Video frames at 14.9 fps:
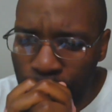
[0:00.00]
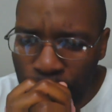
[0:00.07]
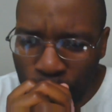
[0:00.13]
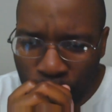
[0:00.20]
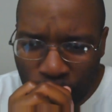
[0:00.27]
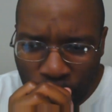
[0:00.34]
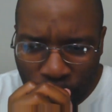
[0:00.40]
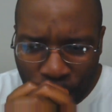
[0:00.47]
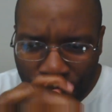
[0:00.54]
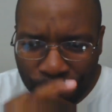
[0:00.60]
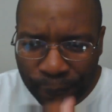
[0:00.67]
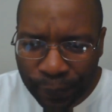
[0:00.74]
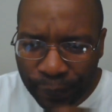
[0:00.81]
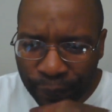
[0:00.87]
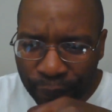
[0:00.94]

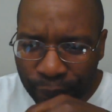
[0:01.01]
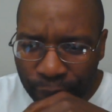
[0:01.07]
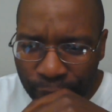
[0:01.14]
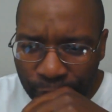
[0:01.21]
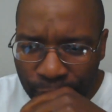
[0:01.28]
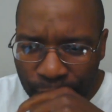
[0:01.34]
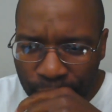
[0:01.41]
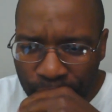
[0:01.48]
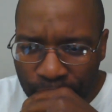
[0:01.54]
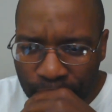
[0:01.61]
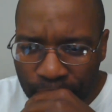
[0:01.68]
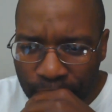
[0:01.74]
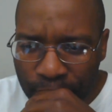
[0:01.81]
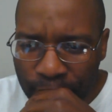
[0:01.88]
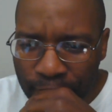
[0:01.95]

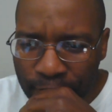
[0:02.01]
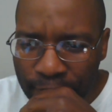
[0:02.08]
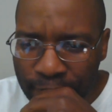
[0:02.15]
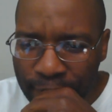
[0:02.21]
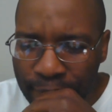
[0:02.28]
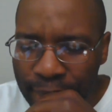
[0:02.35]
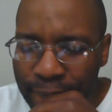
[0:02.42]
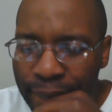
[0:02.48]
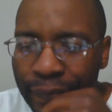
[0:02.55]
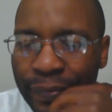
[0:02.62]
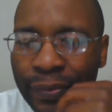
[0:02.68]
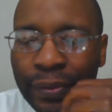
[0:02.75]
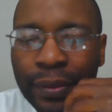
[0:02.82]
(no one is talking)